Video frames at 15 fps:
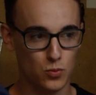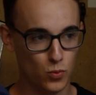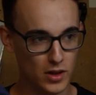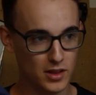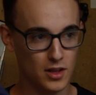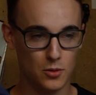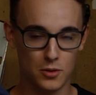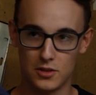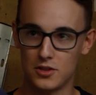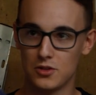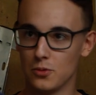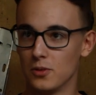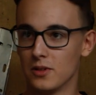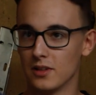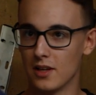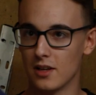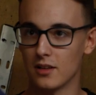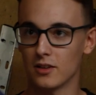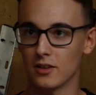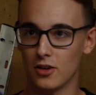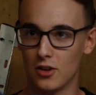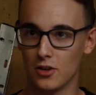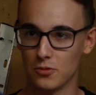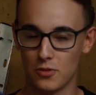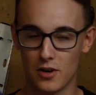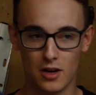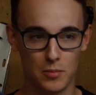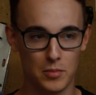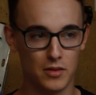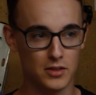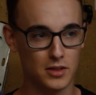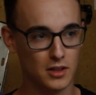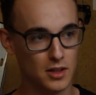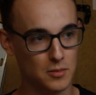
when they were installing their curtain rail above it,